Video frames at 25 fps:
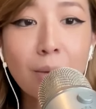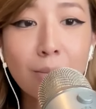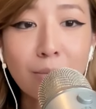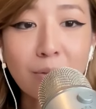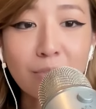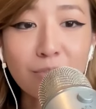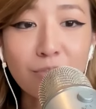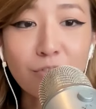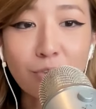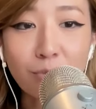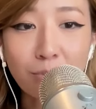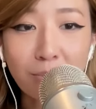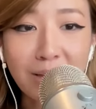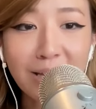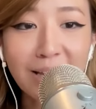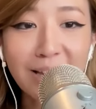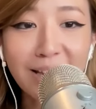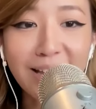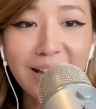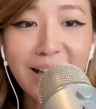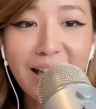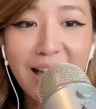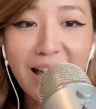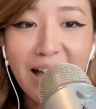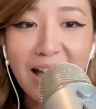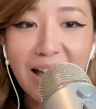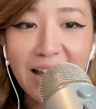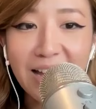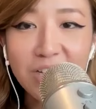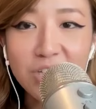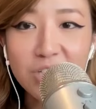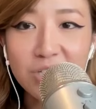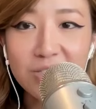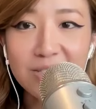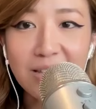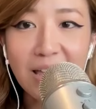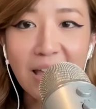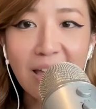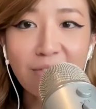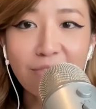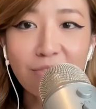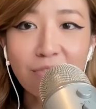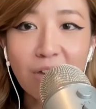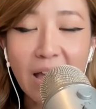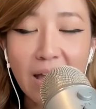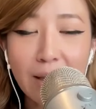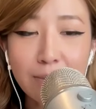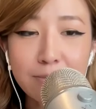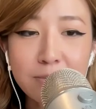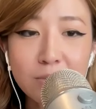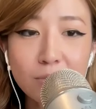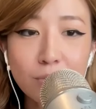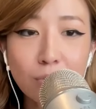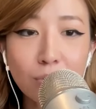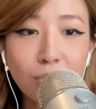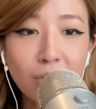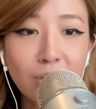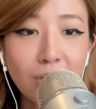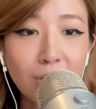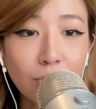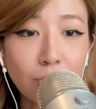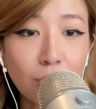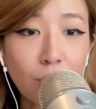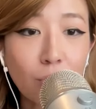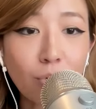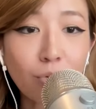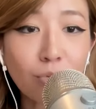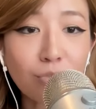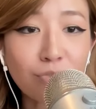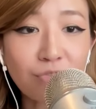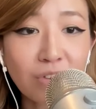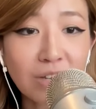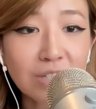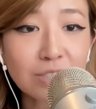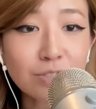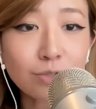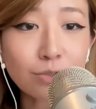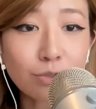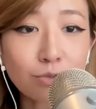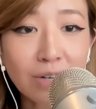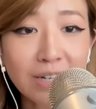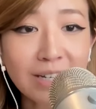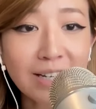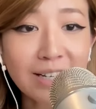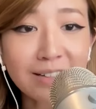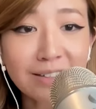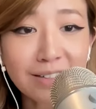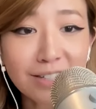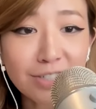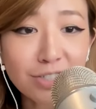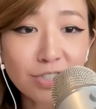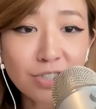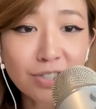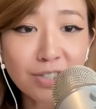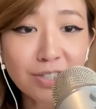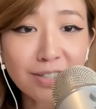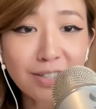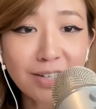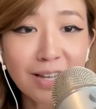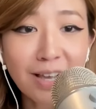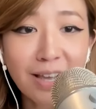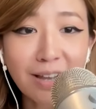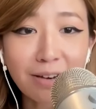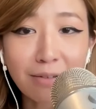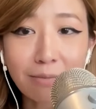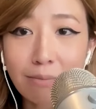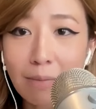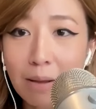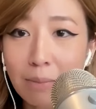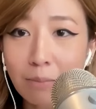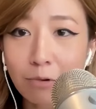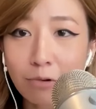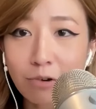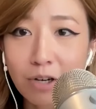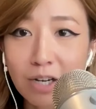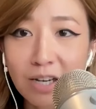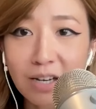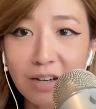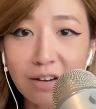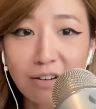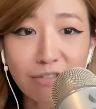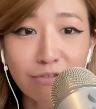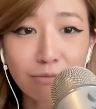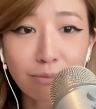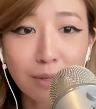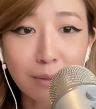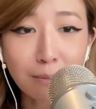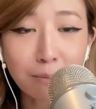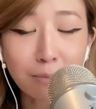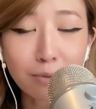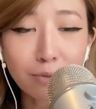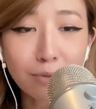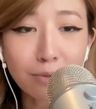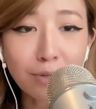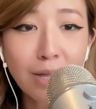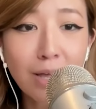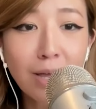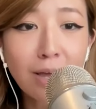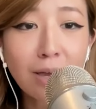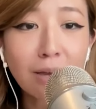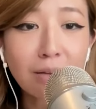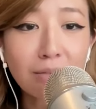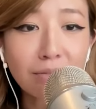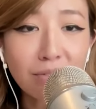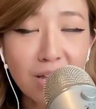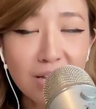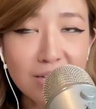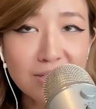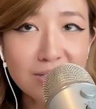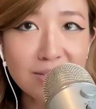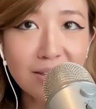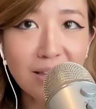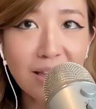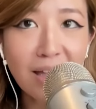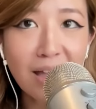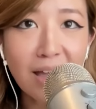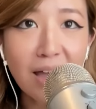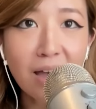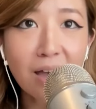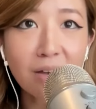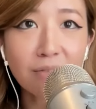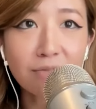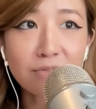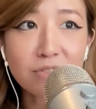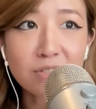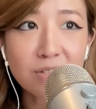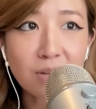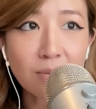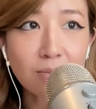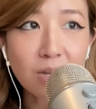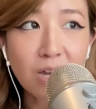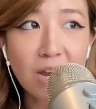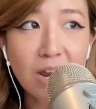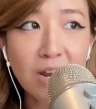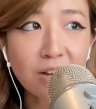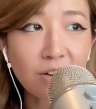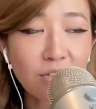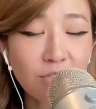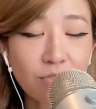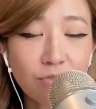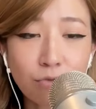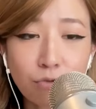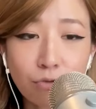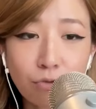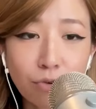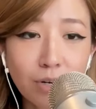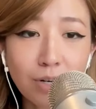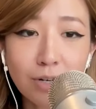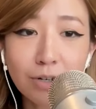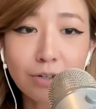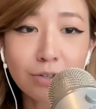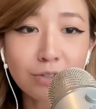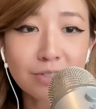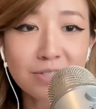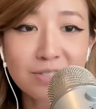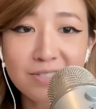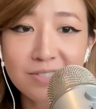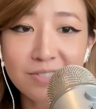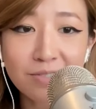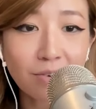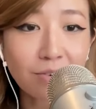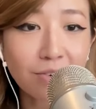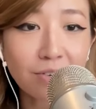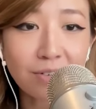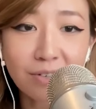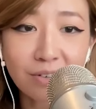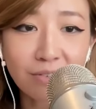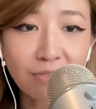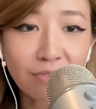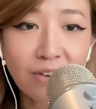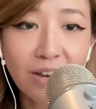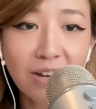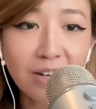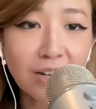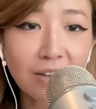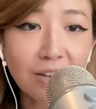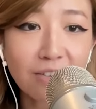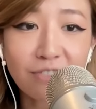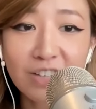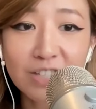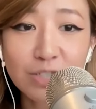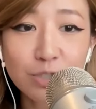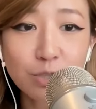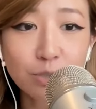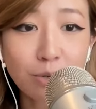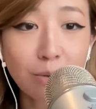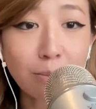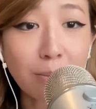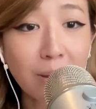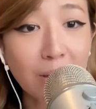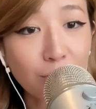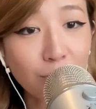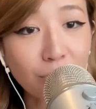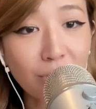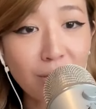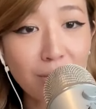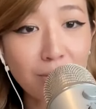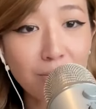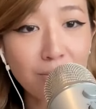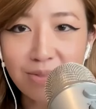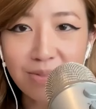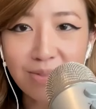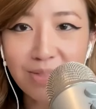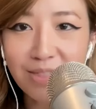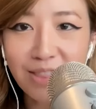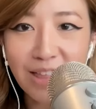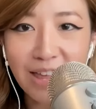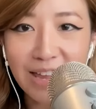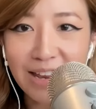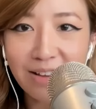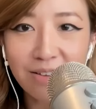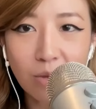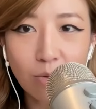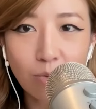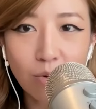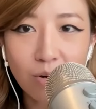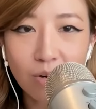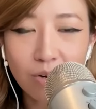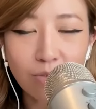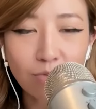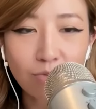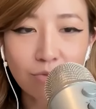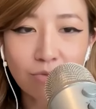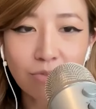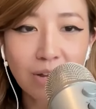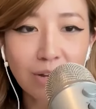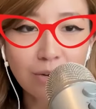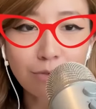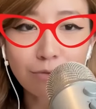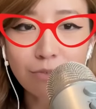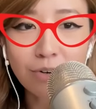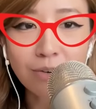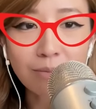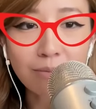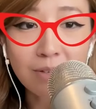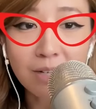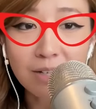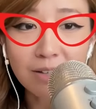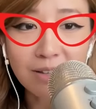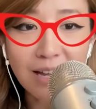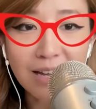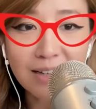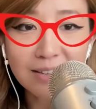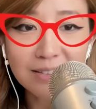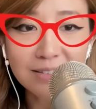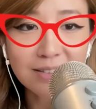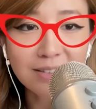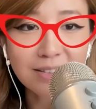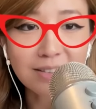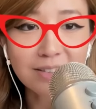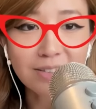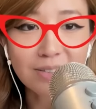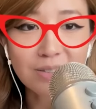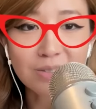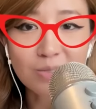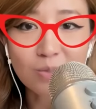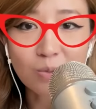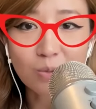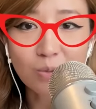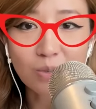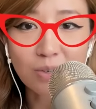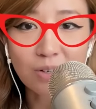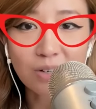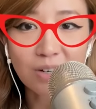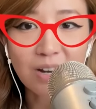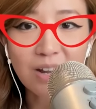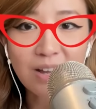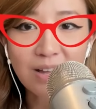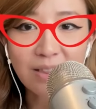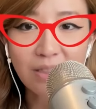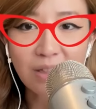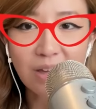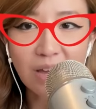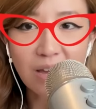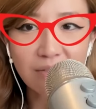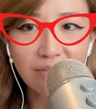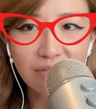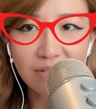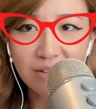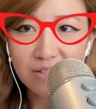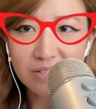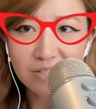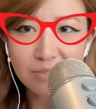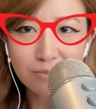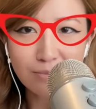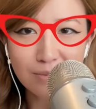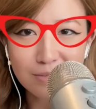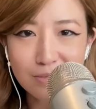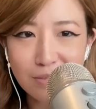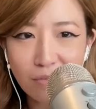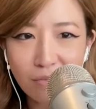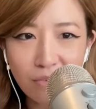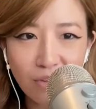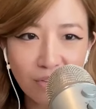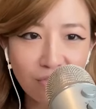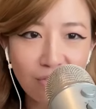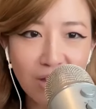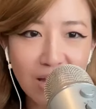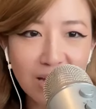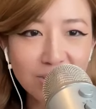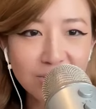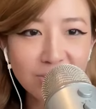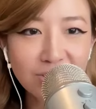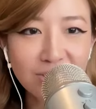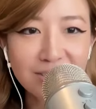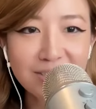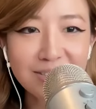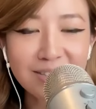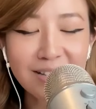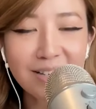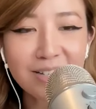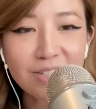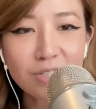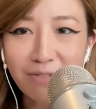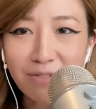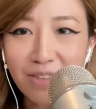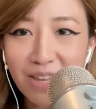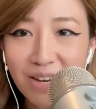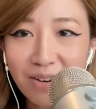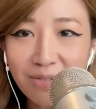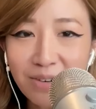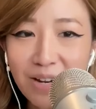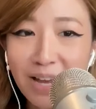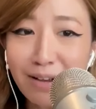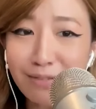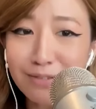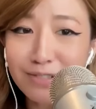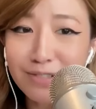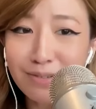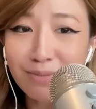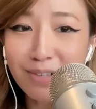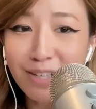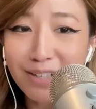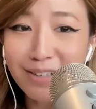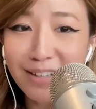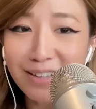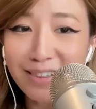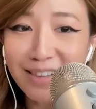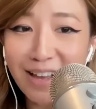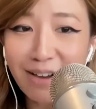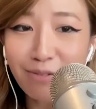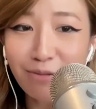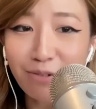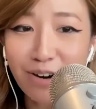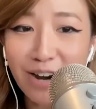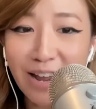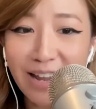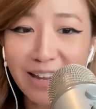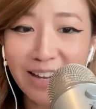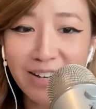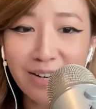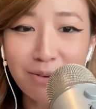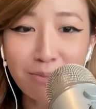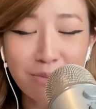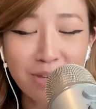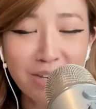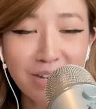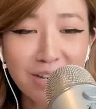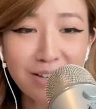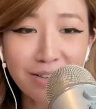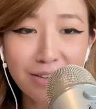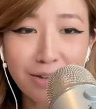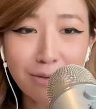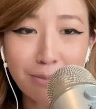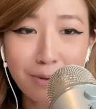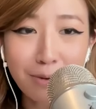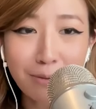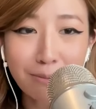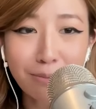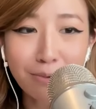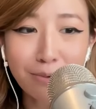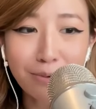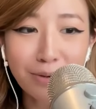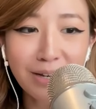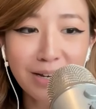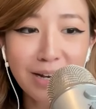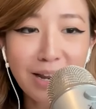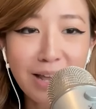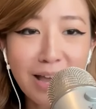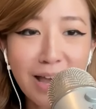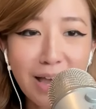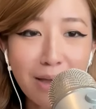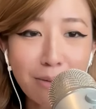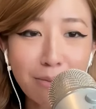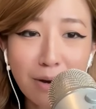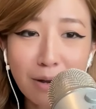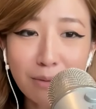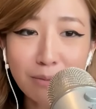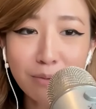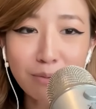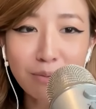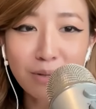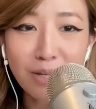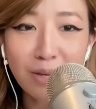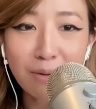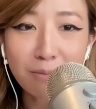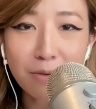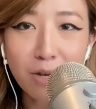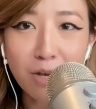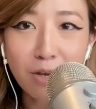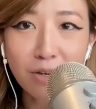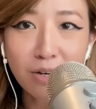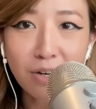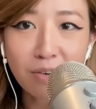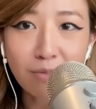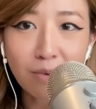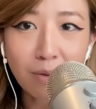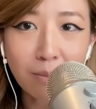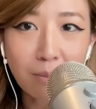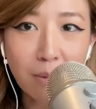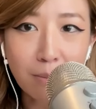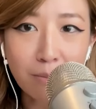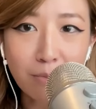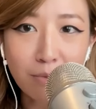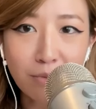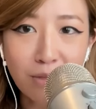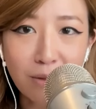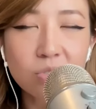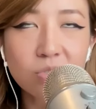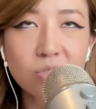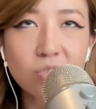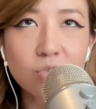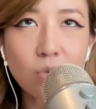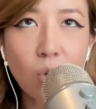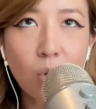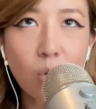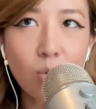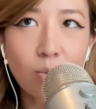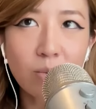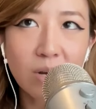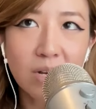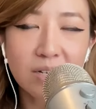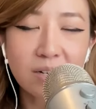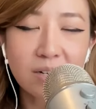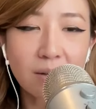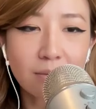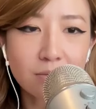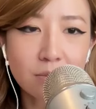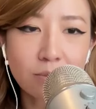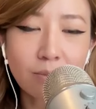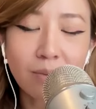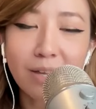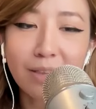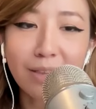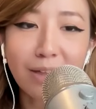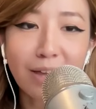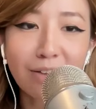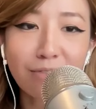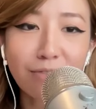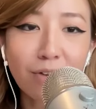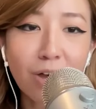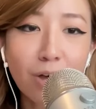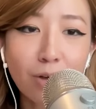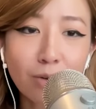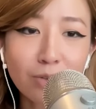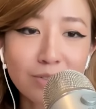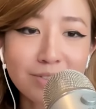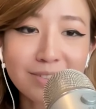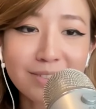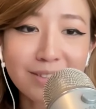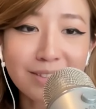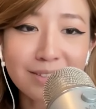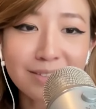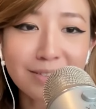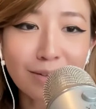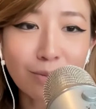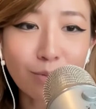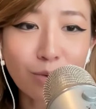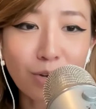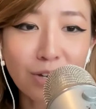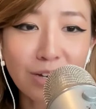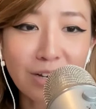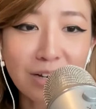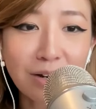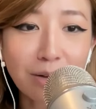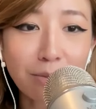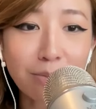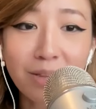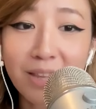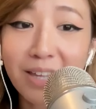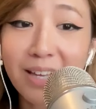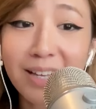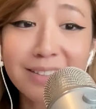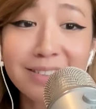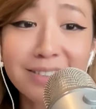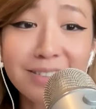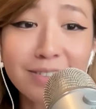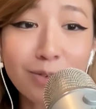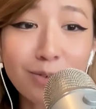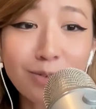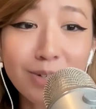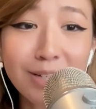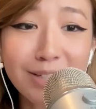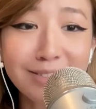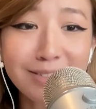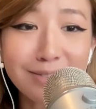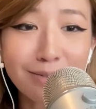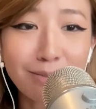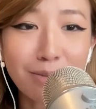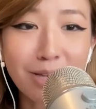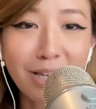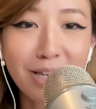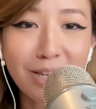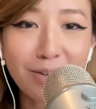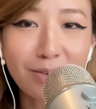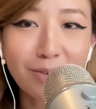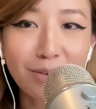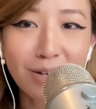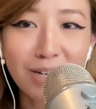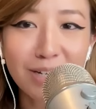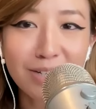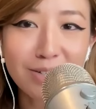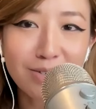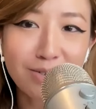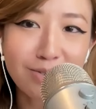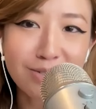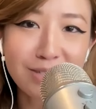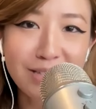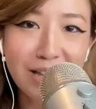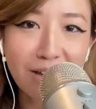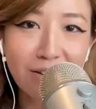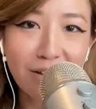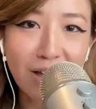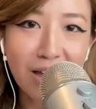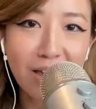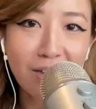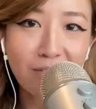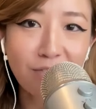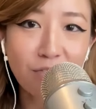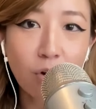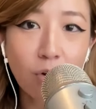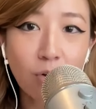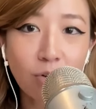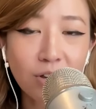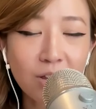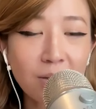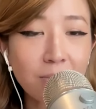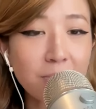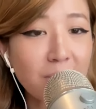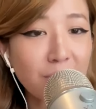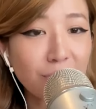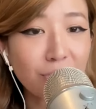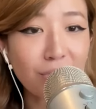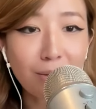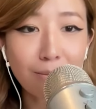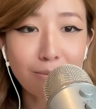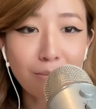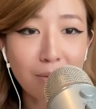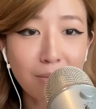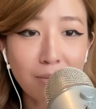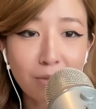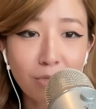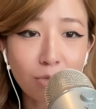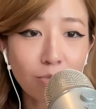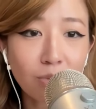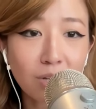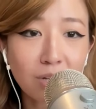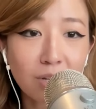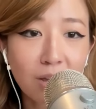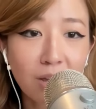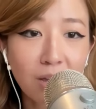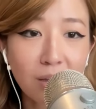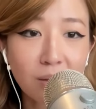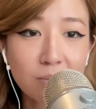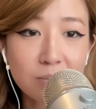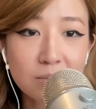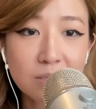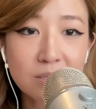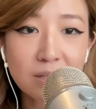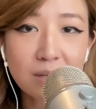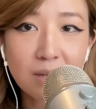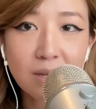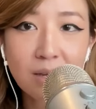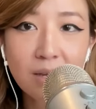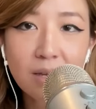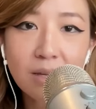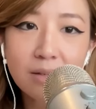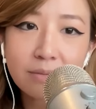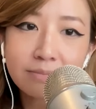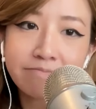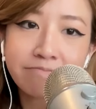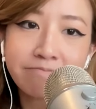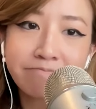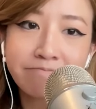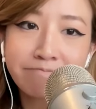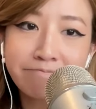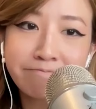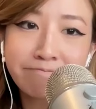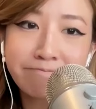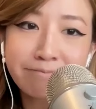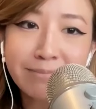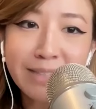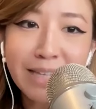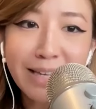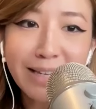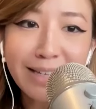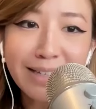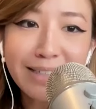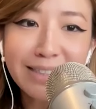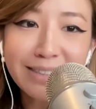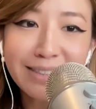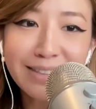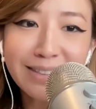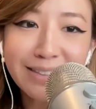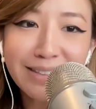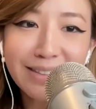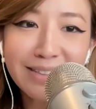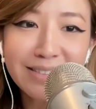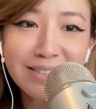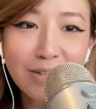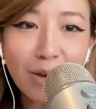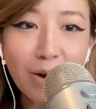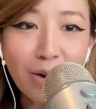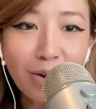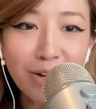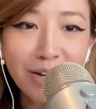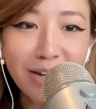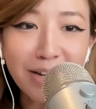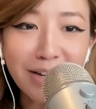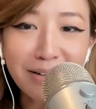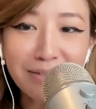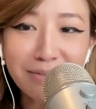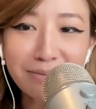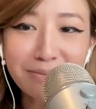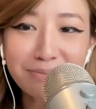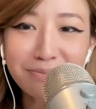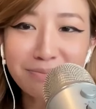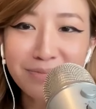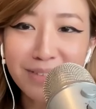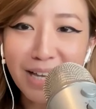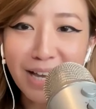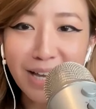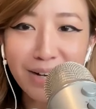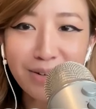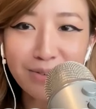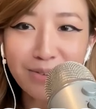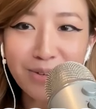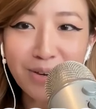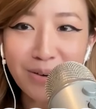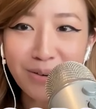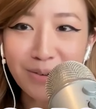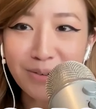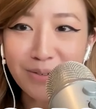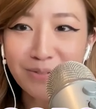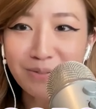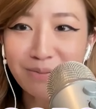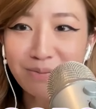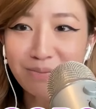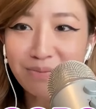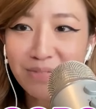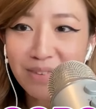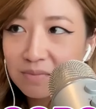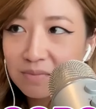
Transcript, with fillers: But for me, I just have absolutely no facial recognition and memory of people unless they have some kind of real stark defining feature about them. Like they wear red rimmed glasses or they have a specific fashion sense. They don't have something like that where I can immediately pinpoint. I probably am not going to remember them. So many times in my life, I'll see someone and I'll be like, it's so nice to meet you. And I turns out I have already met them maybe three times. Like, sorry, I don't know.